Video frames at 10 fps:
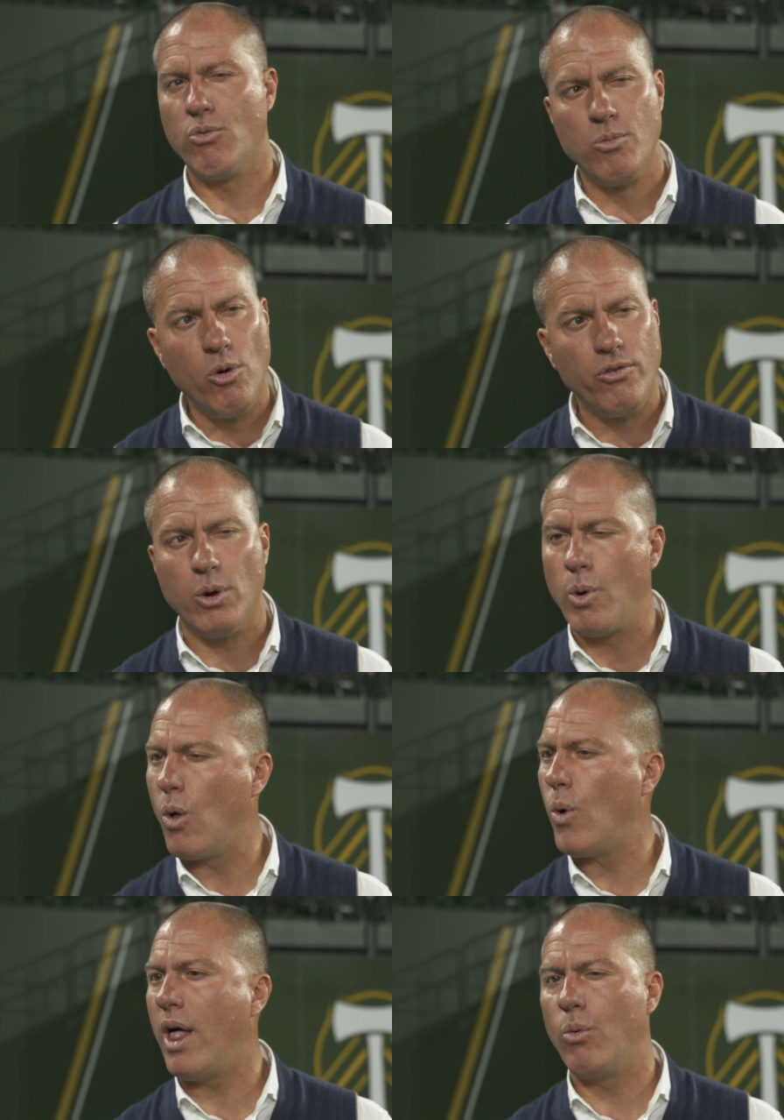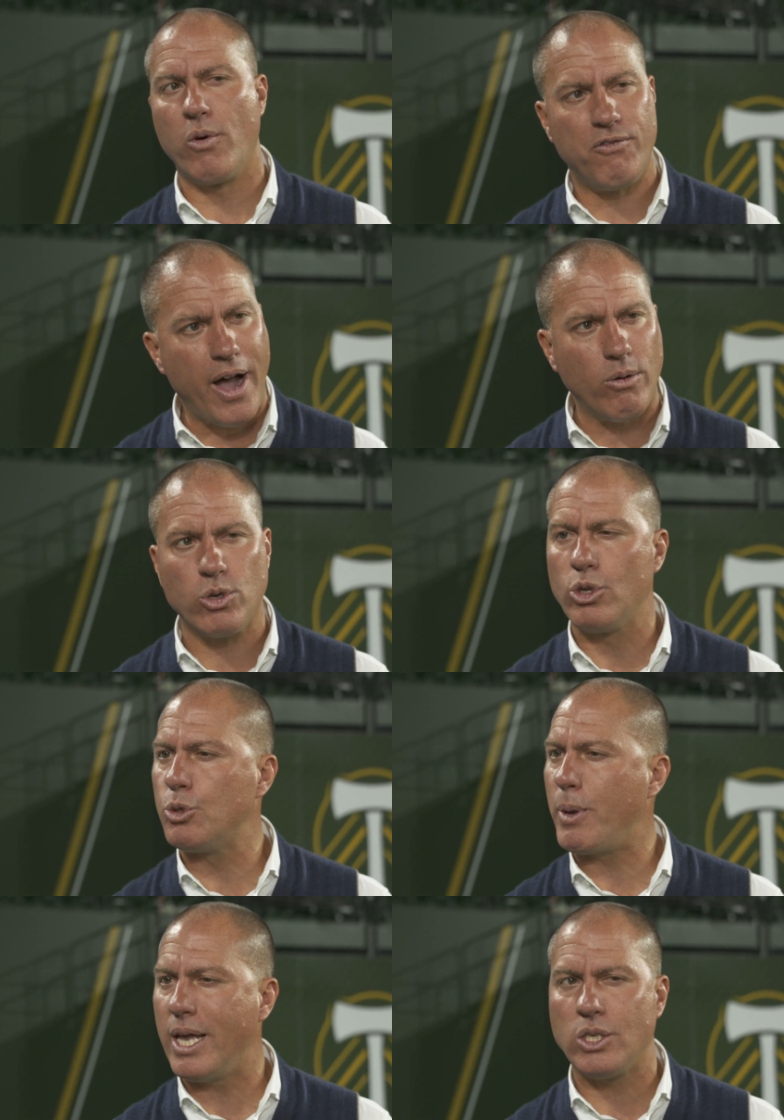We moved the ball well, we found good
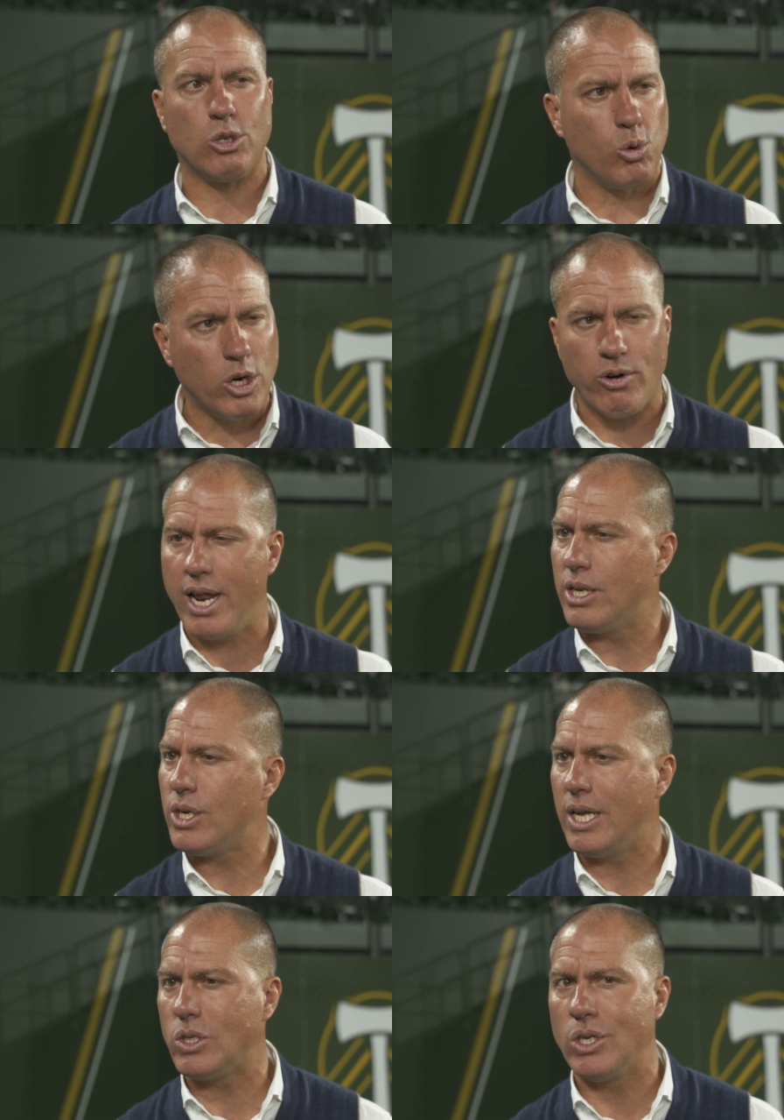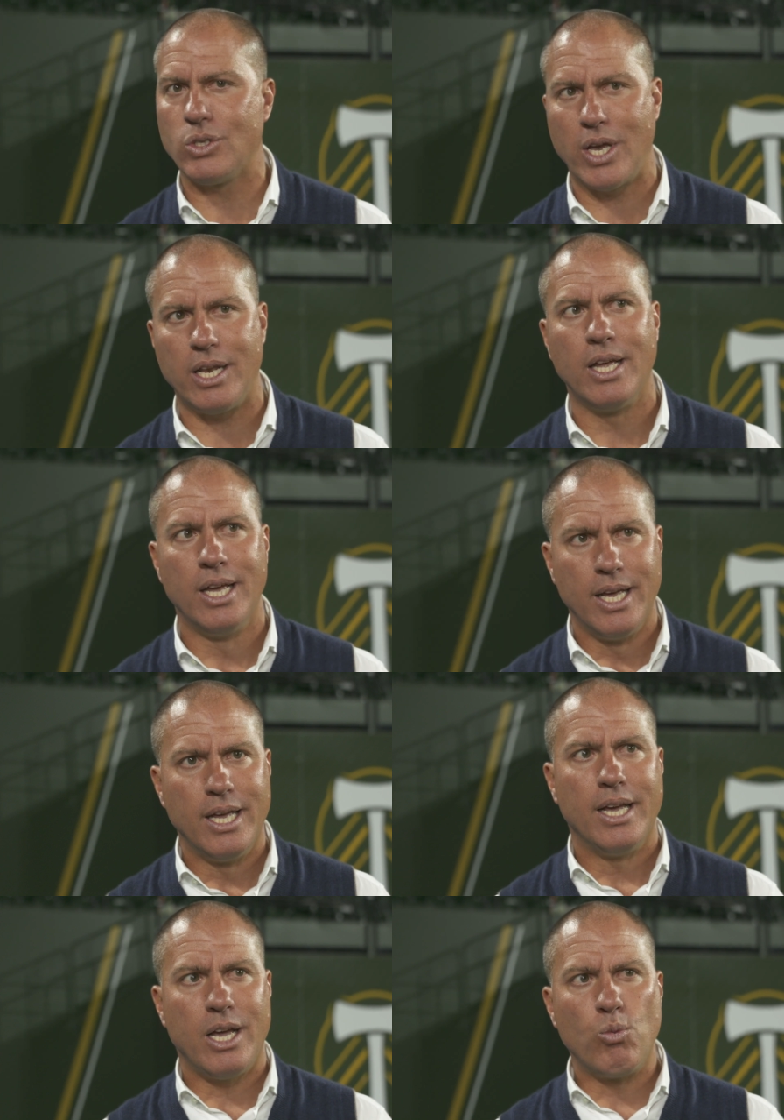spaces, we created chances, and
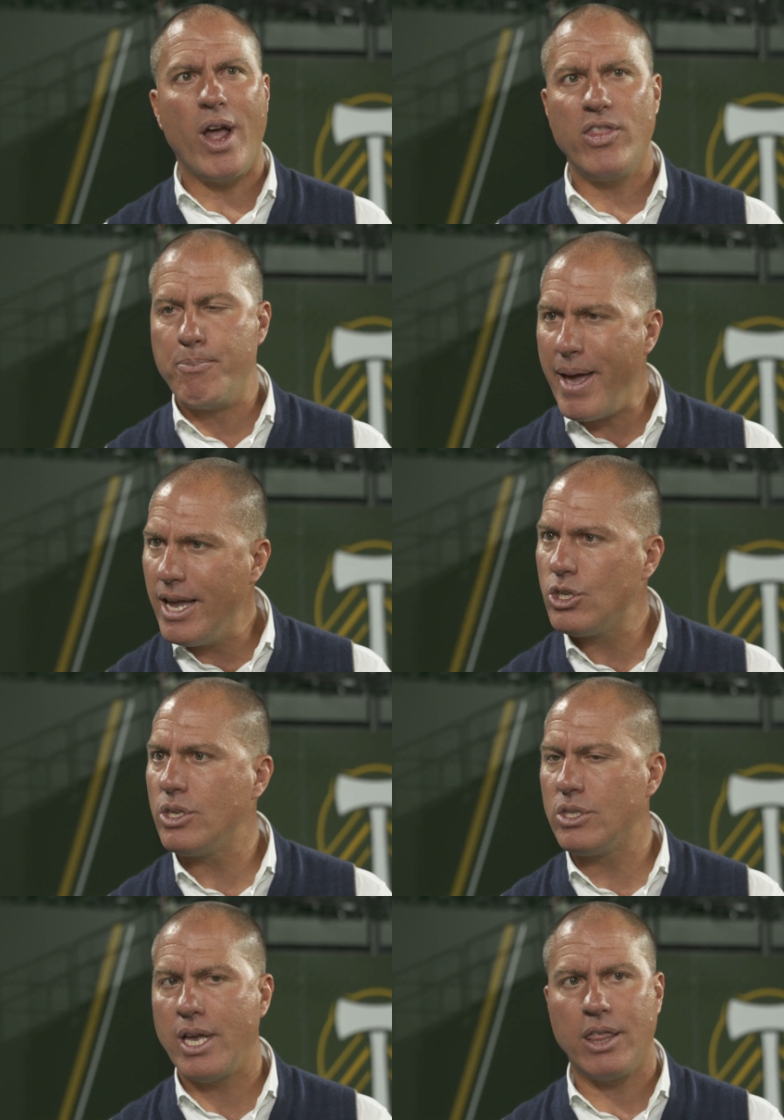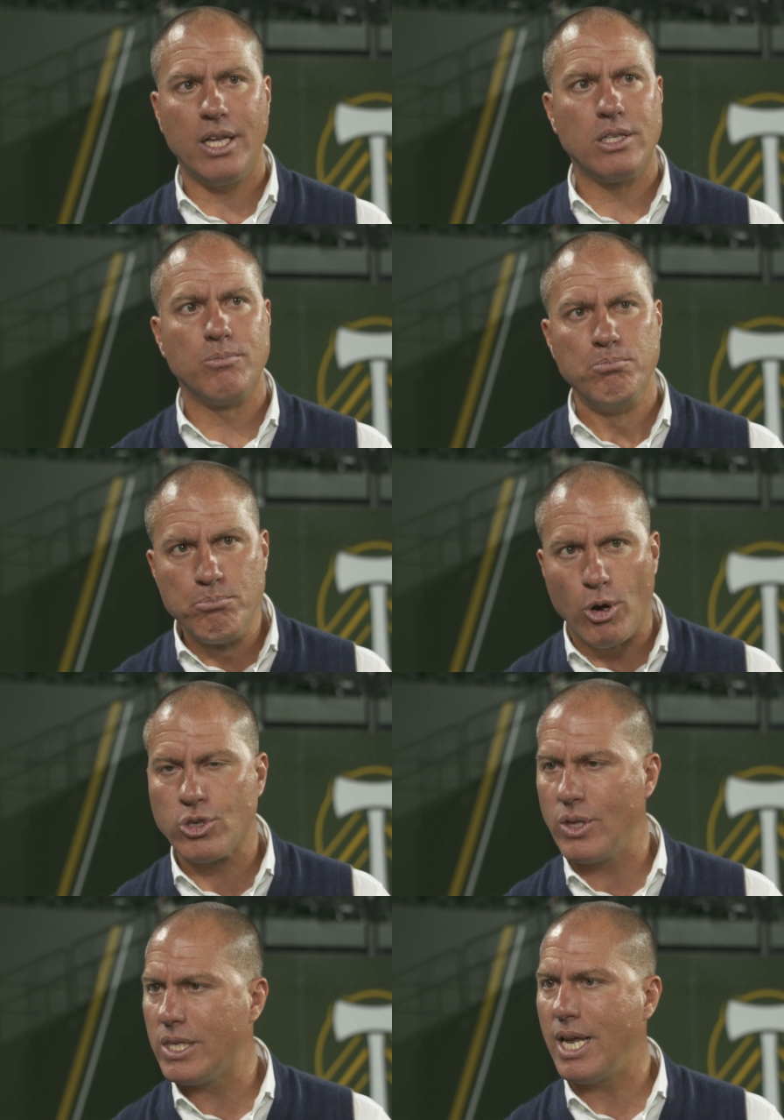and we had the patience i think
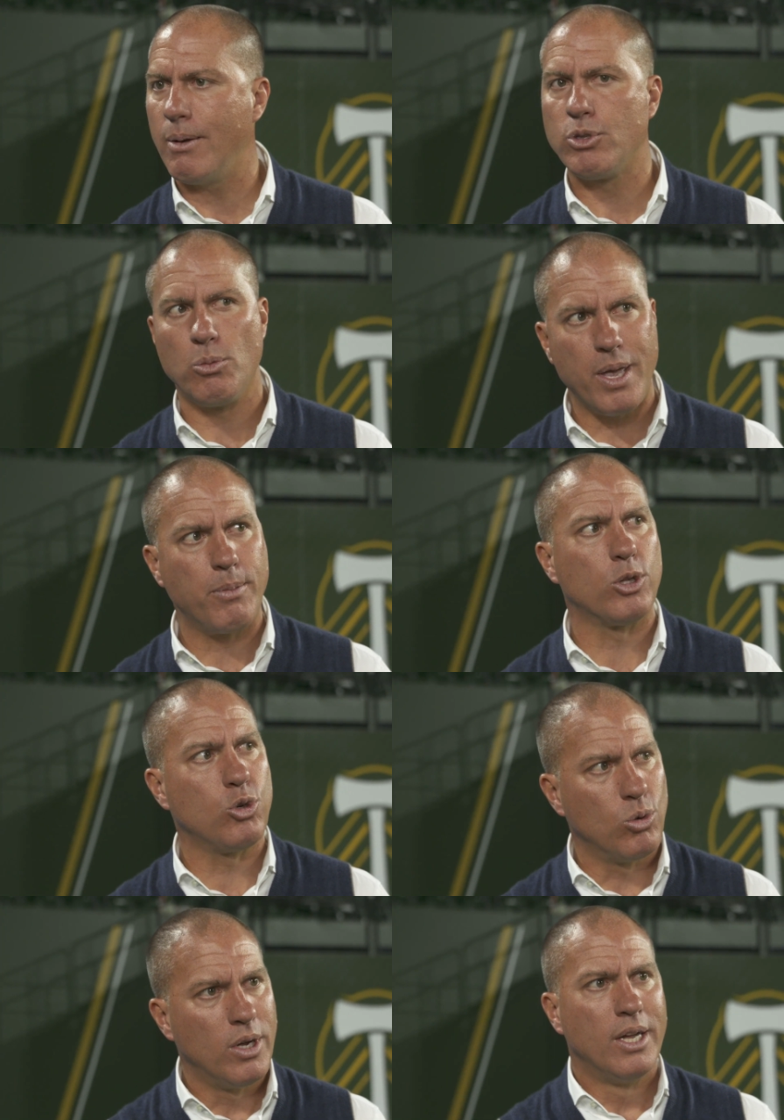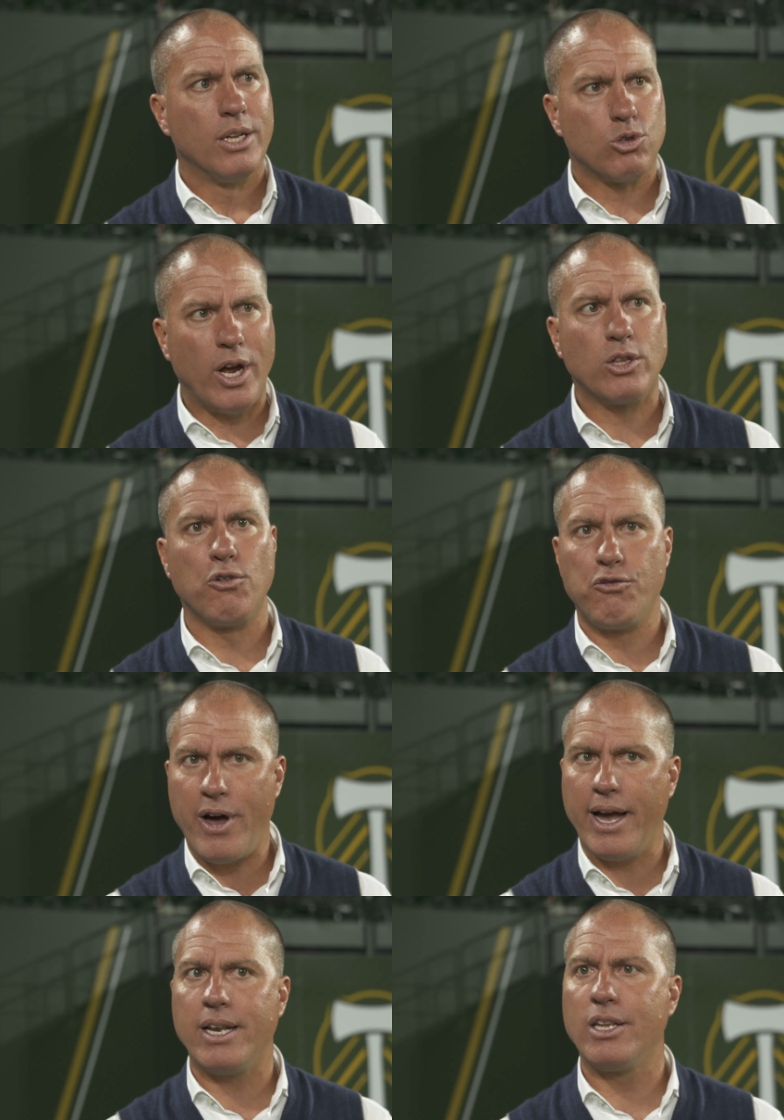most of the time to be able to try to
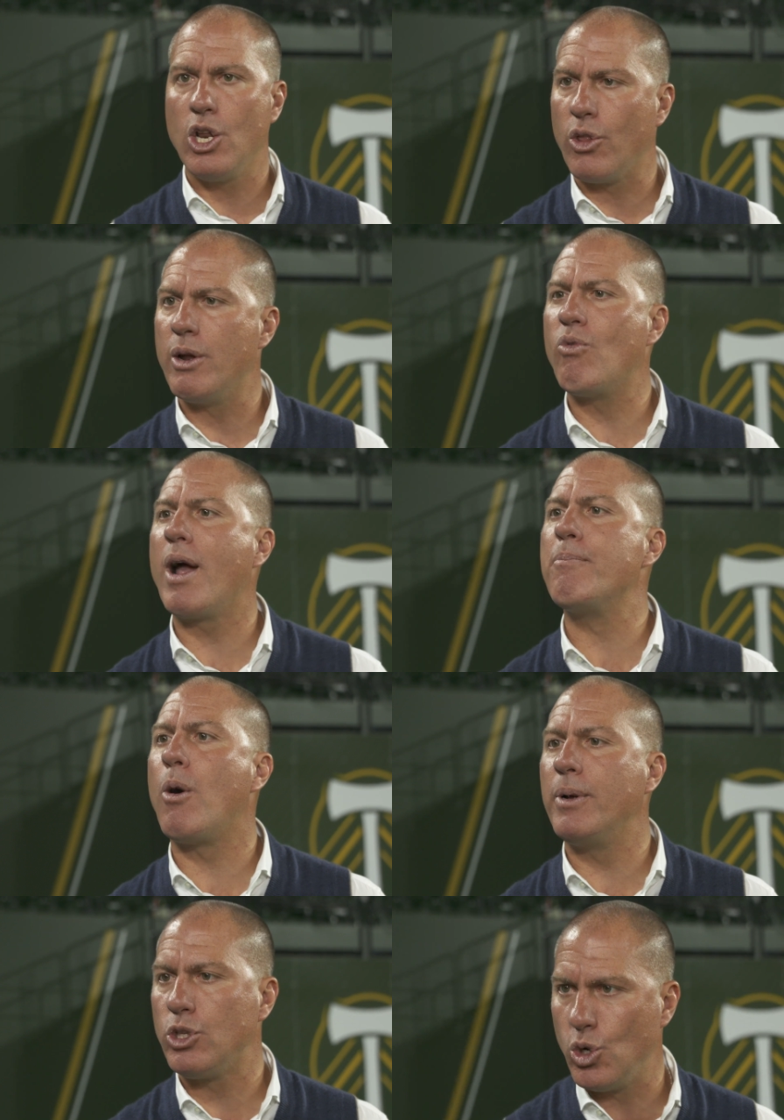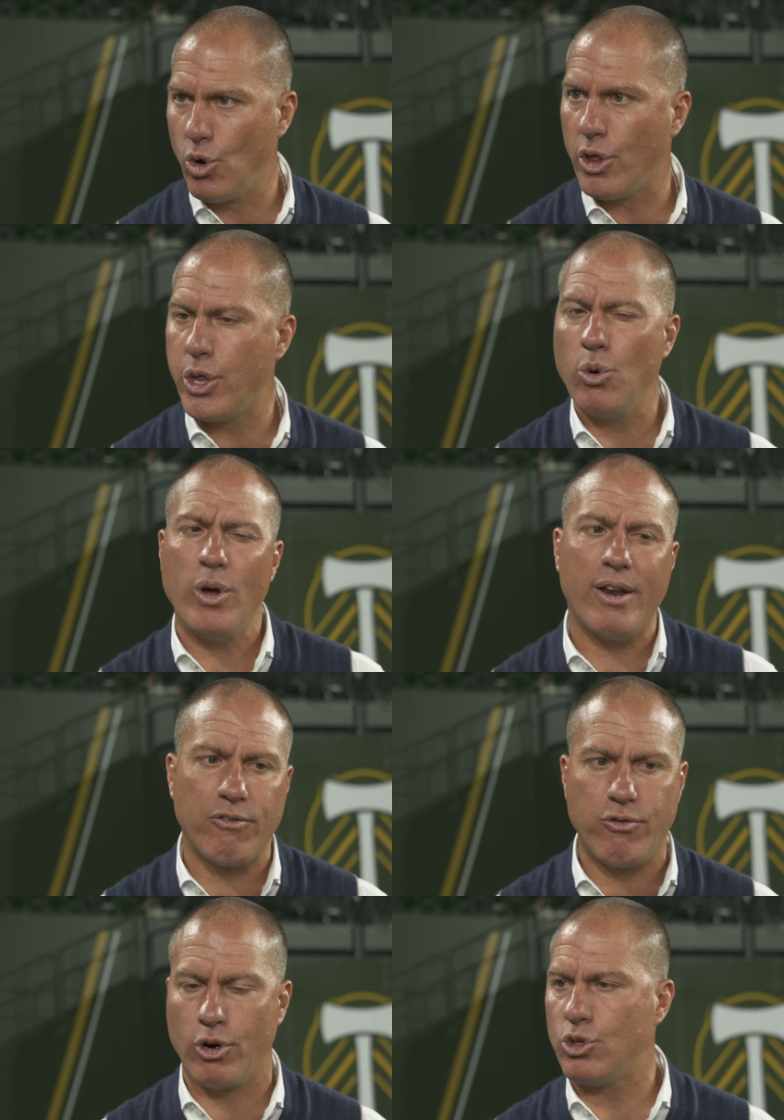find you know the right moment to go through and
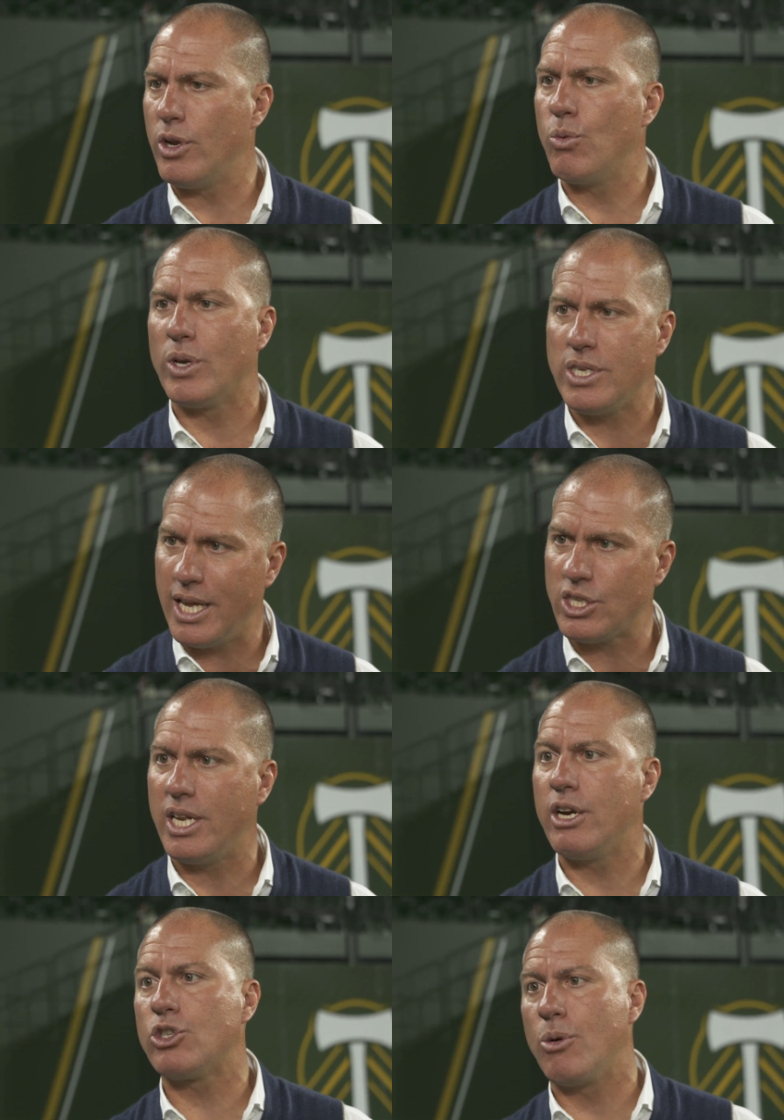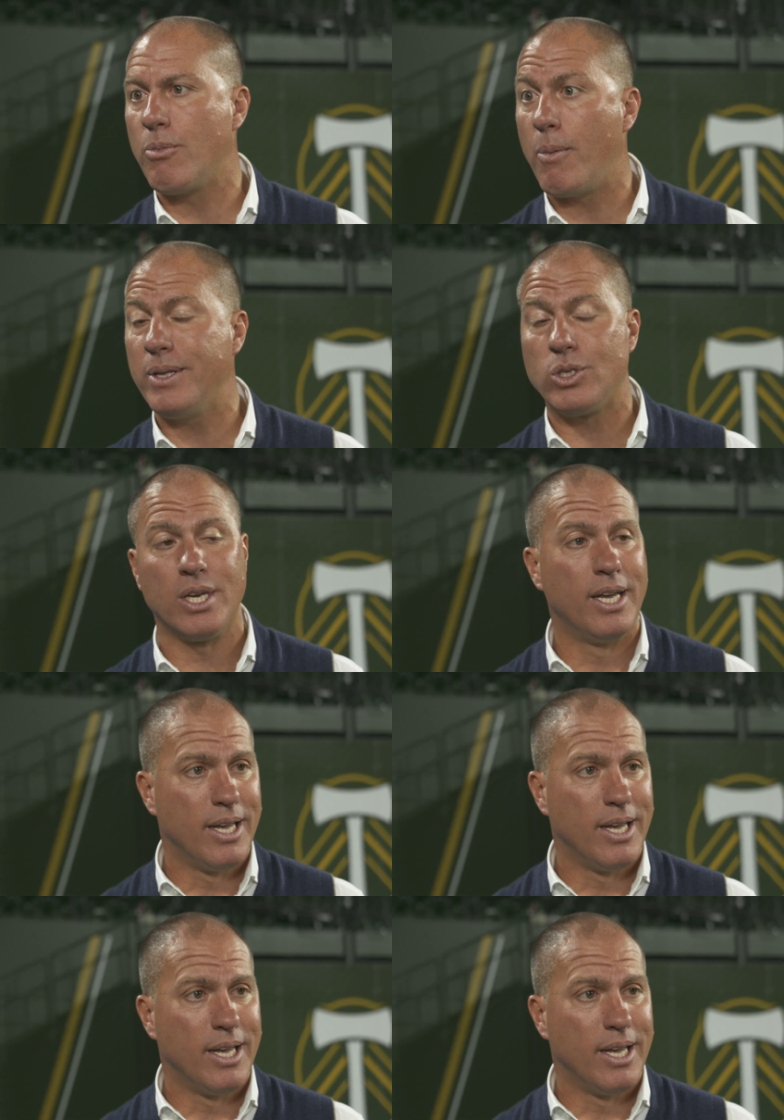unfortunately it wasn't as clear some moments